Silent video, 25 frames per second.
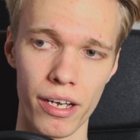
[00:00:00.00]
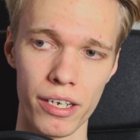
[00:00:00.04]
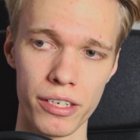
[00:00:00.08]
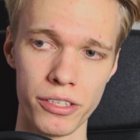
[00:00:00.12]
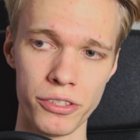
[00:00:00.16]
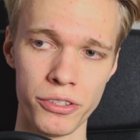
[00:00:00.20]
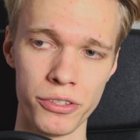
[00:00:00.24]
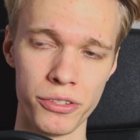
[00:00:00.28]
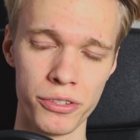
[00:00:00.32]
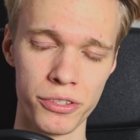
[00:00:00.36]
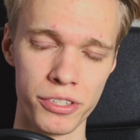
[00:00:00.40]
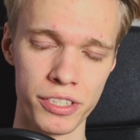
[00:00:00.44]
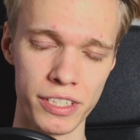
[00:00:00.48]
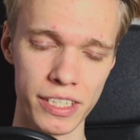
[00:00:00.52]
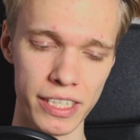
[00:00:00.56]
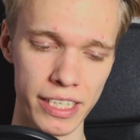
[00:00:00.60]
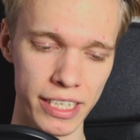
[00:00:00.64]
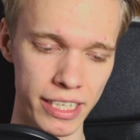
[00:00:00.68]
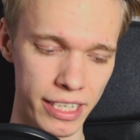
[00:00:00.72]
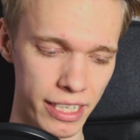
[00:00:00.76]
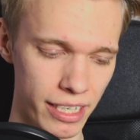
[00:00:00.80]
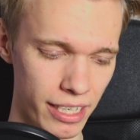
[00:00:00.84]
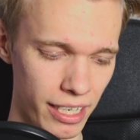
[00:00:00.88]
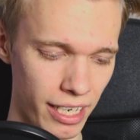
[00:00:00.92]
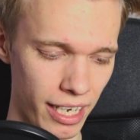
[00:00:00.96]
You
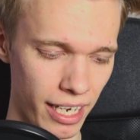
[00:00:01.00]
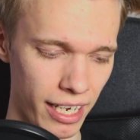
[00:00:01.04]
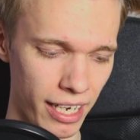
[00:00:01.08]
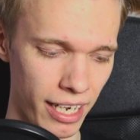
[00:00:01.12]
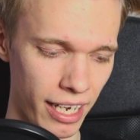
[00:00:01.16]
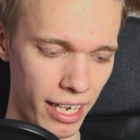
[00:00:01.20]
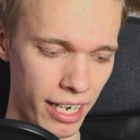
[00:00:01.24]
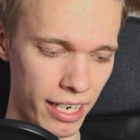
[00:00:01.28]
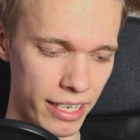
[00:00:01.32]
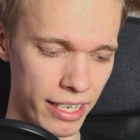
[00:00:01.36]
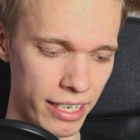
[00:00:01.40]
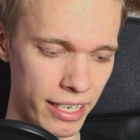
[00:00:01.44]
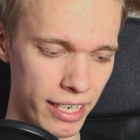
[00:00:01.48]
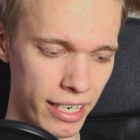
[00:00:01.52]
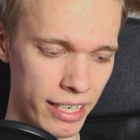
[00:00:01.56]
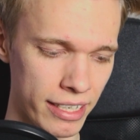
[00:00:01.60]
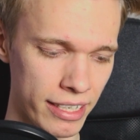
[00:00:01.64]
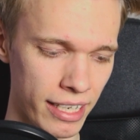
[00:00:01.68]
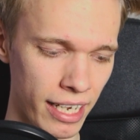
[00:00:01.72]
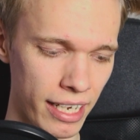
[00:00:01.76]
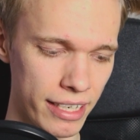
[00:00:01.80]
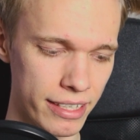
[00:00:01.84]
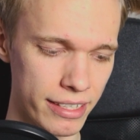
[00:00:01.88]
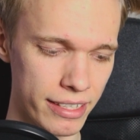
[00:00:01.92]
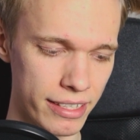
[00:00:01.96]
see, and
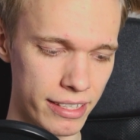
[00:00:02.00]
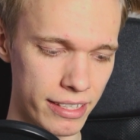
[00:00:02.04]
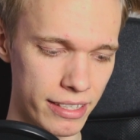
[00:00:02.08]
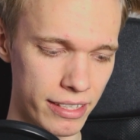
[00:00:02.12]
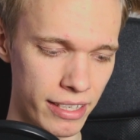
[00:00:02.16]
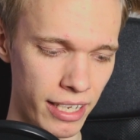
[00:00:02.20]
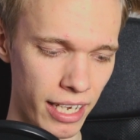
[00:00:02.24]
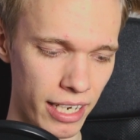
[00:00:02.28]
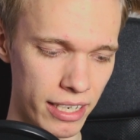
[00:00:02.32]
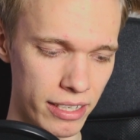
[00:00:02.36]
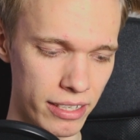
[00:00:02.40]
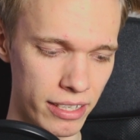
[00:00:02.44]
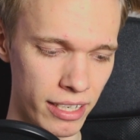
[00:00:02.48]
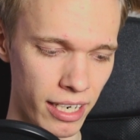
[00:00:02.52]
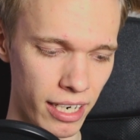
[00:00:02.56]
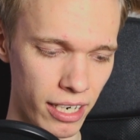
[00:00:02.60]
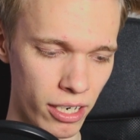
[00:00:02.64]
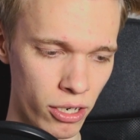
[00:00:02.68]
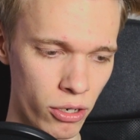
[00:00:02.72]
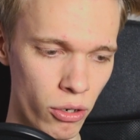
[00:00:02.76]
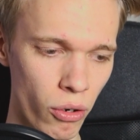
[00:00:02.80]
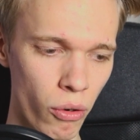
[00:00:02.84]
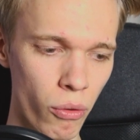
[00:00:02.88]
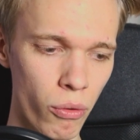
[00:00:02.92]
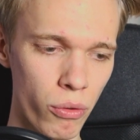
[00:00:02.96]

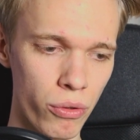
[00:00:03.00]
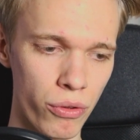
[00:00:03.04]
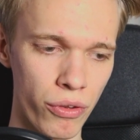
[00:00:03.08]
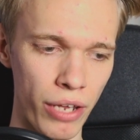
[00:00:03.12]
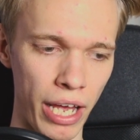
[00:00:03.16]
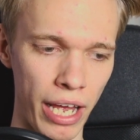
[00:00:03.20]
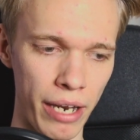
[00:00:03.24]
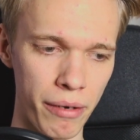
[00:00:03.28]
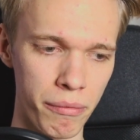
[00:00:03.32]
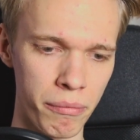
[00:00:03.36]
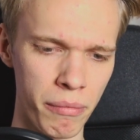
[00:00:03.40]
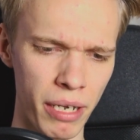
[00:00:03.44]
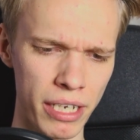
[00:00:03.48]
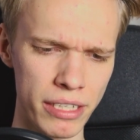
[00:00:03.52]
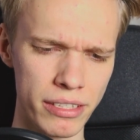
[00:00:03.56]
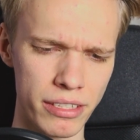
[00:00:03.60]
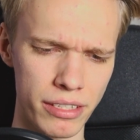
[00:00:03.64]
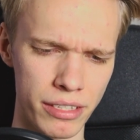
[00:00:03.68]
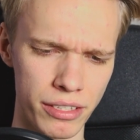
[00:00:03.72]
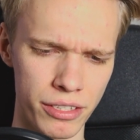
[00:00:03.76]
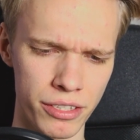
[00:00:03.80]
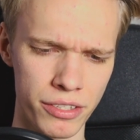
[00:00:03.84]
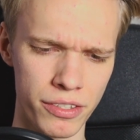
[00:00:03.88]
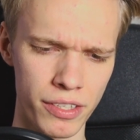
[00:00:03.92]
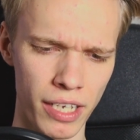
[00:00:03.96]
that goal and that
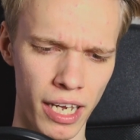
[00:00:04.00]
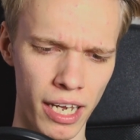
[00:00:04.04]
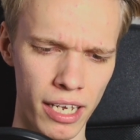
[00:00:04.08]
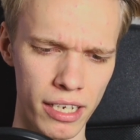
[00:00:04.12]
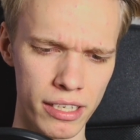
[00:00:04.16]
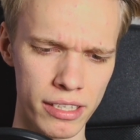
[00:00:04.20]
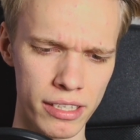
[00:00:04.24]
message, that